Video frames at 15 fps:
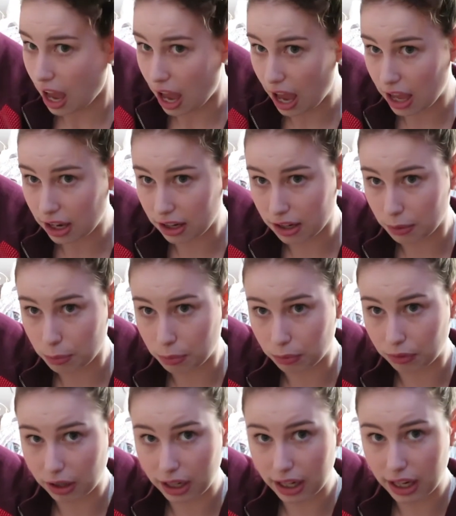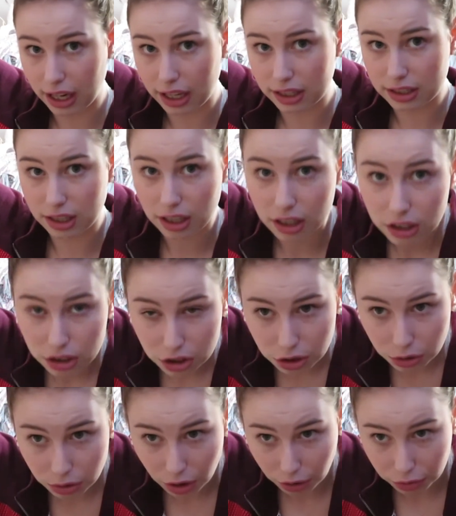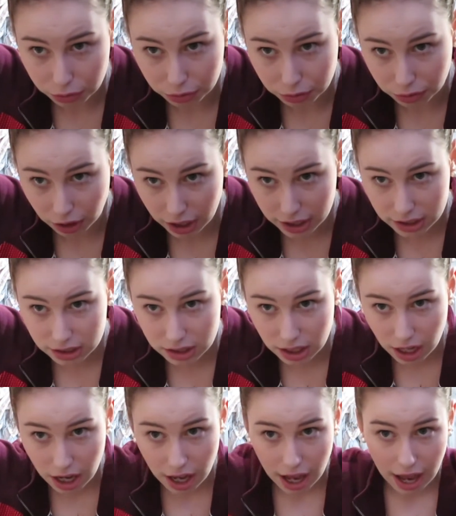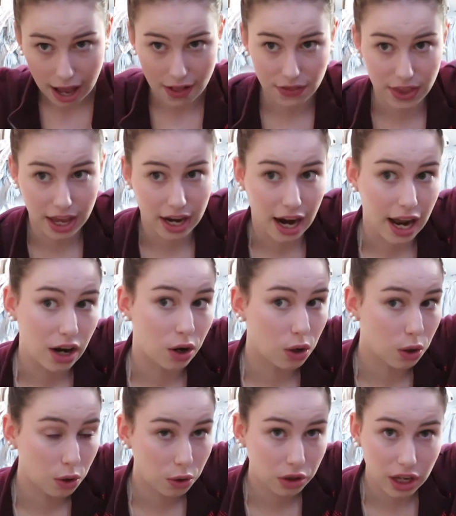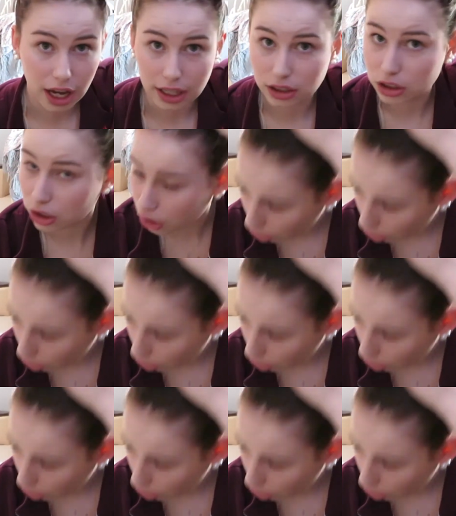and bring it to the front, and then I hold on to